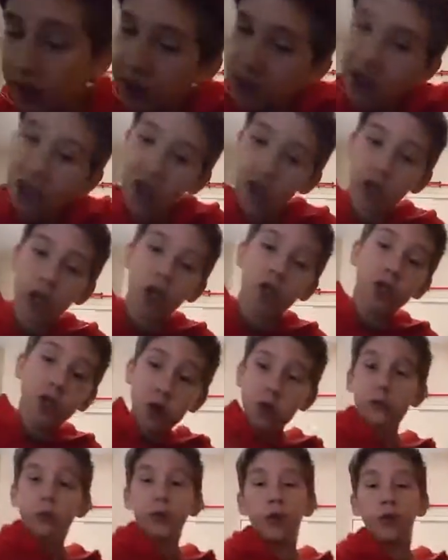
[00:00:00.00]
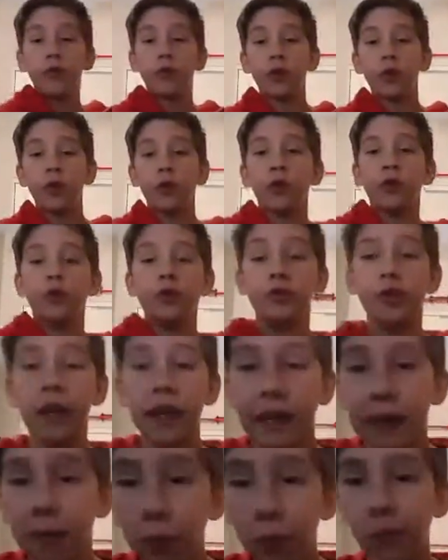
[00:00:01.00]
It's too much for you
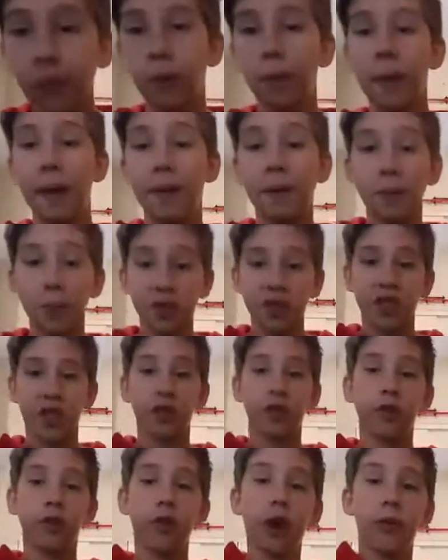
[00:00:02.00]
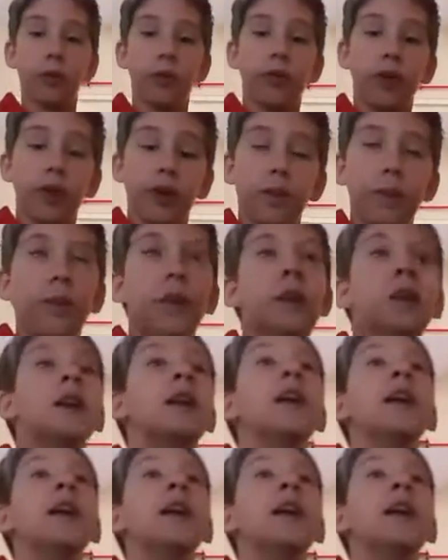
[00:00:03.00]
today. Welcome back to my channel, Goblin Army.